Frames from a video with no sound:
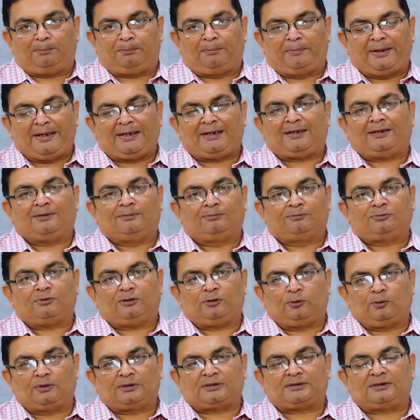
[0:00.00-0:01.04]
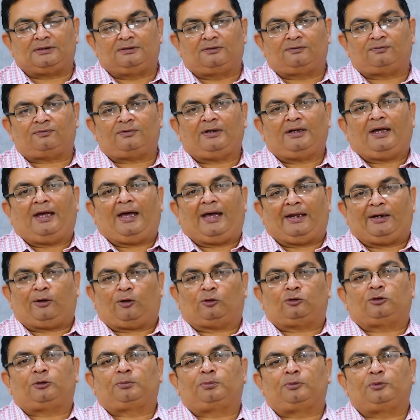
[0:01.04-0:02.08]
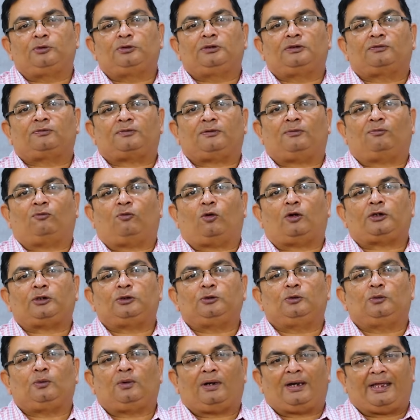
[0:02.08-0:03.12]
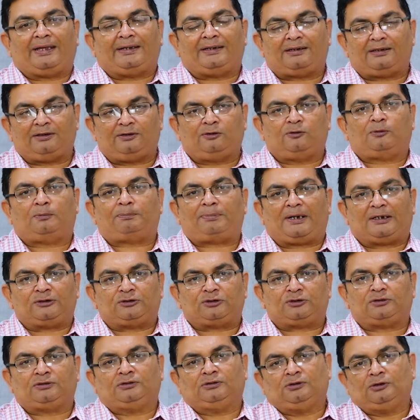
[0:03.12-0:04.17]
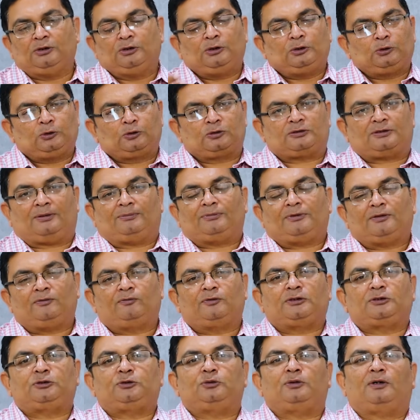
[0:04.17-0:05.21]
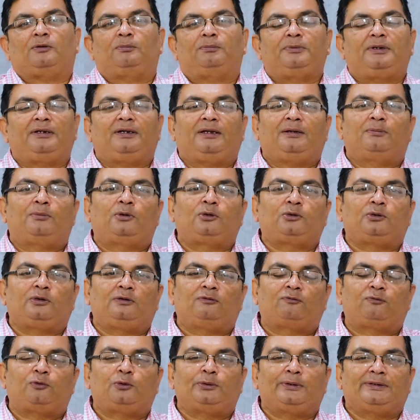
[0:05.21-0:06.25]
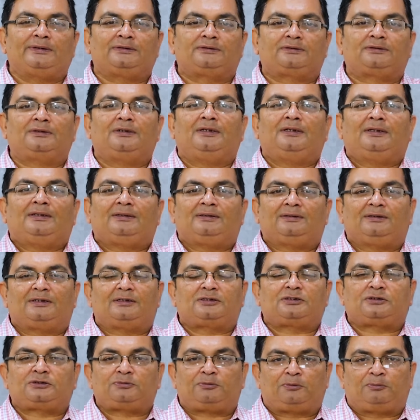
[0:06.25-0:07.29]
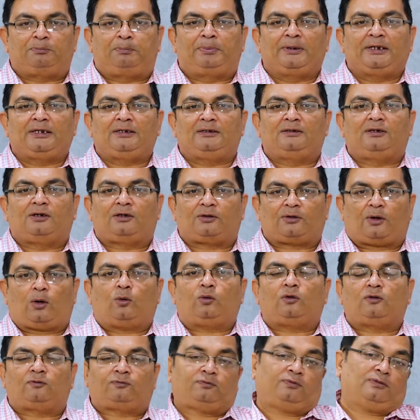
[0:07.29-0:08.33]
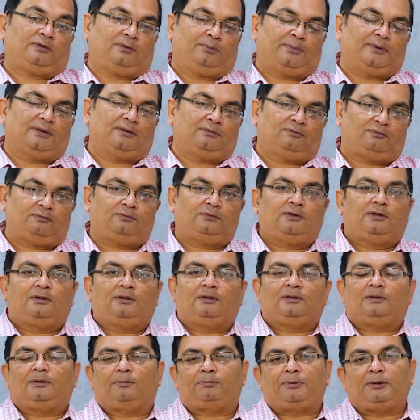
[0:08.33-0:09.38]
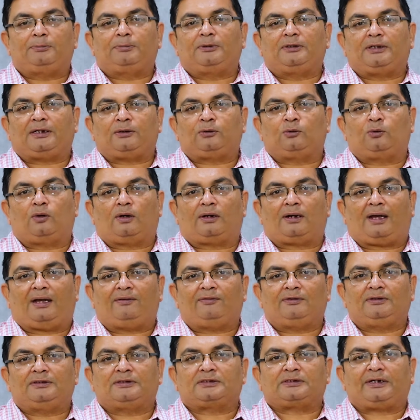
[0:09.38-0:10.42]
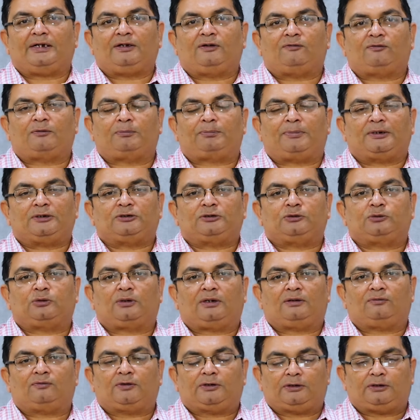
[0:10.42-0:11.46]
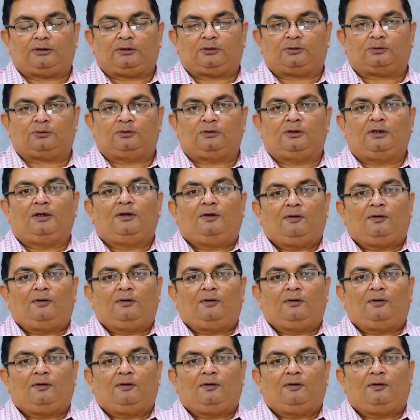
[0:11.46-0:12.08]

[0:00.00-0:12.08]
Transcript: make yourself an entrepreneur from what you like in your passion to something which you have been able to influence this big crowd of the people who are having this kind of a passion to convert into.